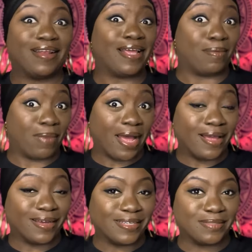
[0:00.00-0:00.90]
in my
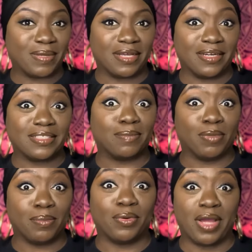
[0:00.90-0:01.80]
honest opinion, the
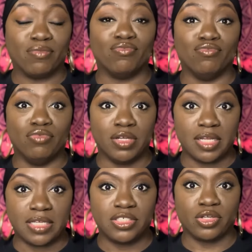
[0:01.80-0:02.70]
subliminal had
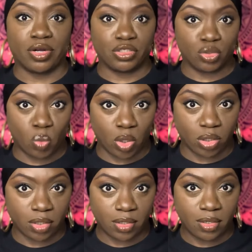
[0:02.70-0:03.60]
really started to
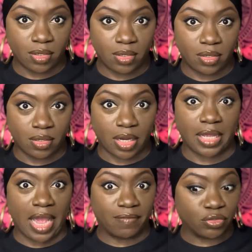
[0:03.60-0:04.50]
work. Like
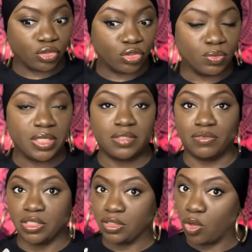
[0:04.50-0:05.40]
after 2 weeks of
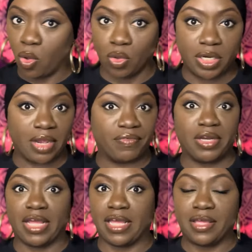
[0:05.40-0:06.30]
just all day, every
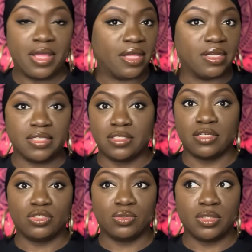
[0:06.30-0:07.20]
day
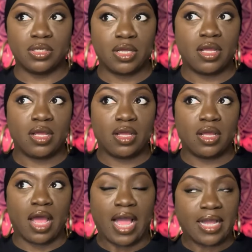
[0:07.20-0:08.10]
listening to it,
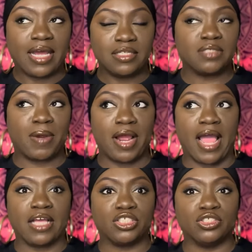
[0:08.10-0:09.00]
I got inspired
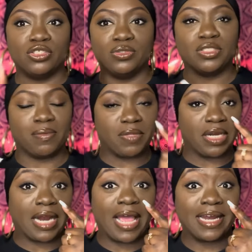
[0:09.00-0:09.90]
action to do something
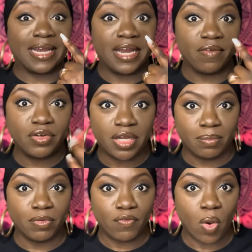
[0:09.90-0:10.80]
that I had never
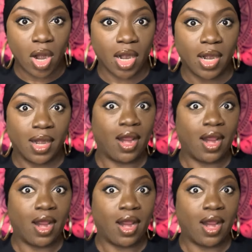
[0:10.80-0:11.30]
done before.